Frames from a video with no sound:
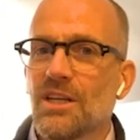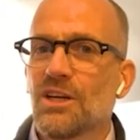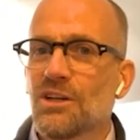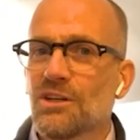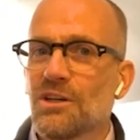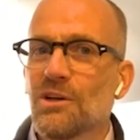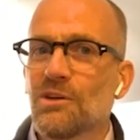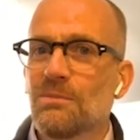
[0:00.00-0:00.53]
it
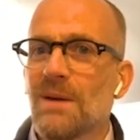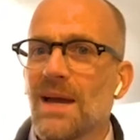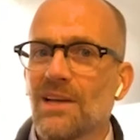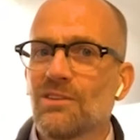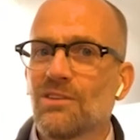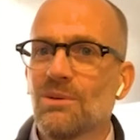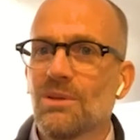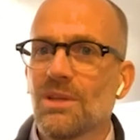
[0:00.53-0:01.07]
kind of goes
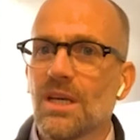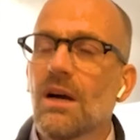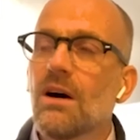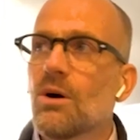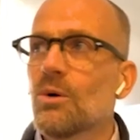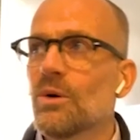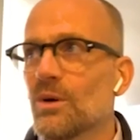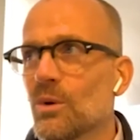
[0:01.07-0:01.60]
back to it
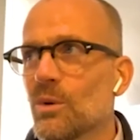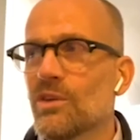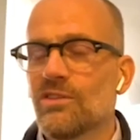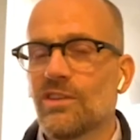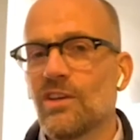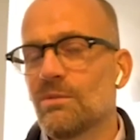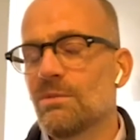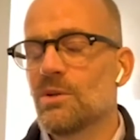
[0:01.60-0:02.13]

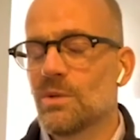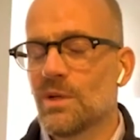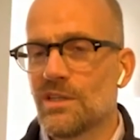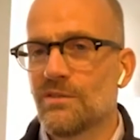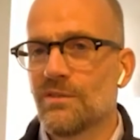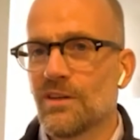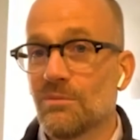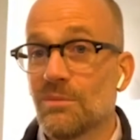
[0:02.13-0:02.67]
always takes me
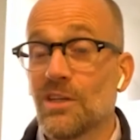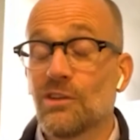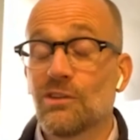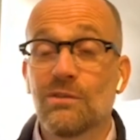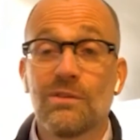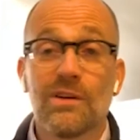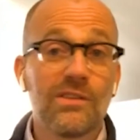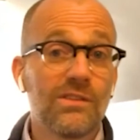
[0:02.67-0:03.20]
25
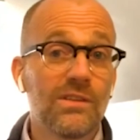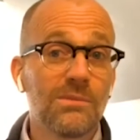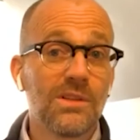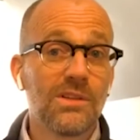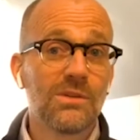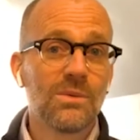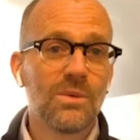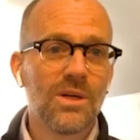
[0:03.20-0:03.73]
minutes to find
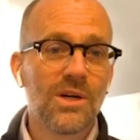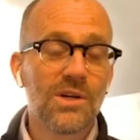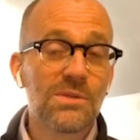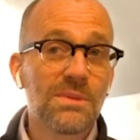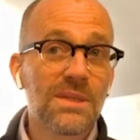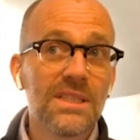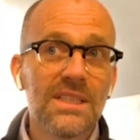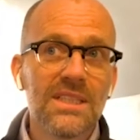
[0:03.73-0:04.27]
something to
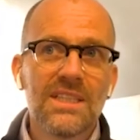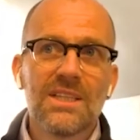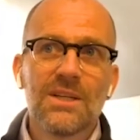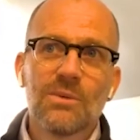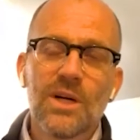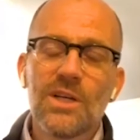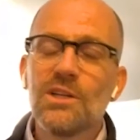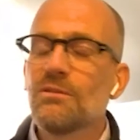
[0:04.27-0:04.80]
watch. But
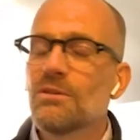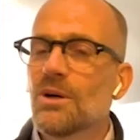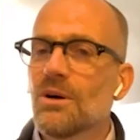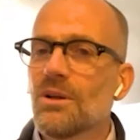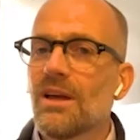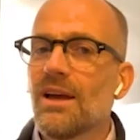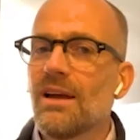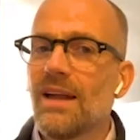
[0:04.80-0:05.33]
when you've
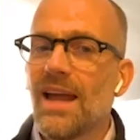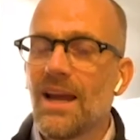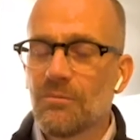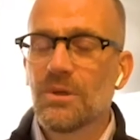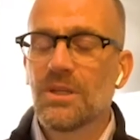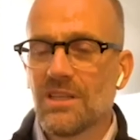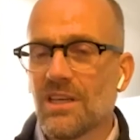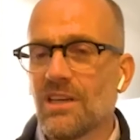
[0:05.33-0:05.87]
got
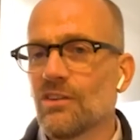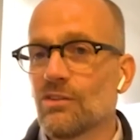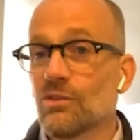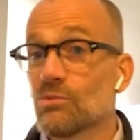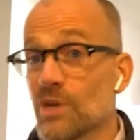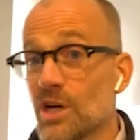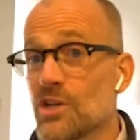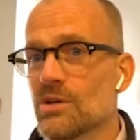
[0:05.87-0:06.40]
everything is
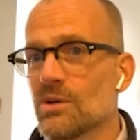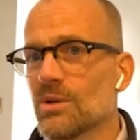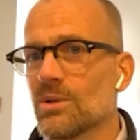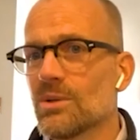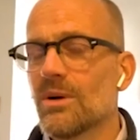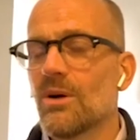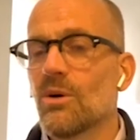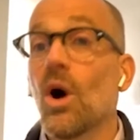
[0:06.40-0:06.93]

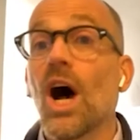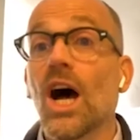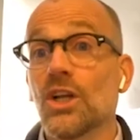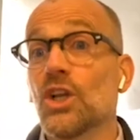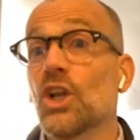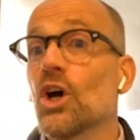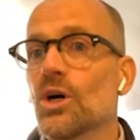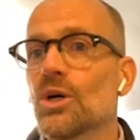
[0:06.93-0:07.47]
original or
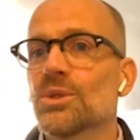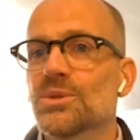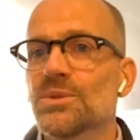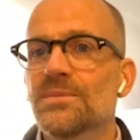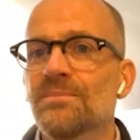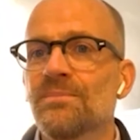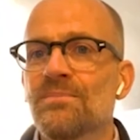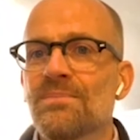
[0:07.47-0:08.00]

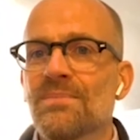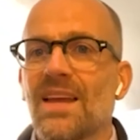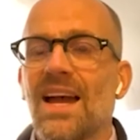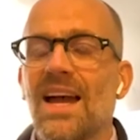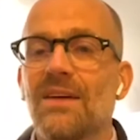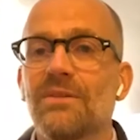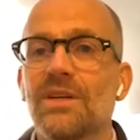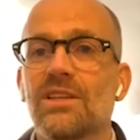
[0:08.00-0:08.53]
unknown,
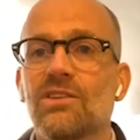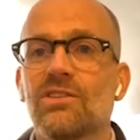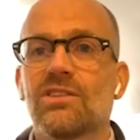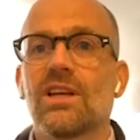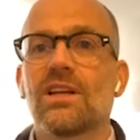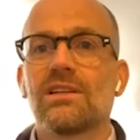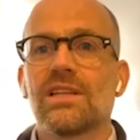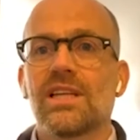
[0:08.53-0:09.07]
having
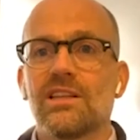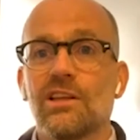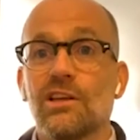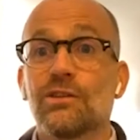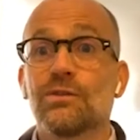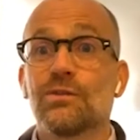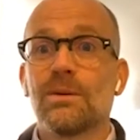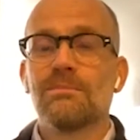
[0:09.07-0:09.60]
suddenly
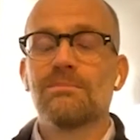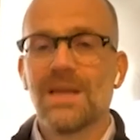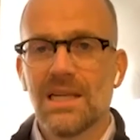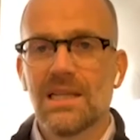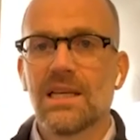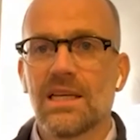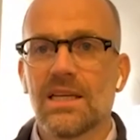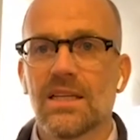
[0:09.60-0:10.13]
this
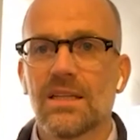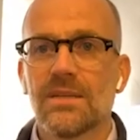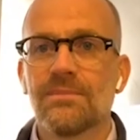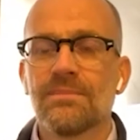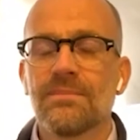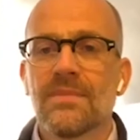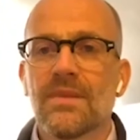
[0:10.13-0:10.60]
familiar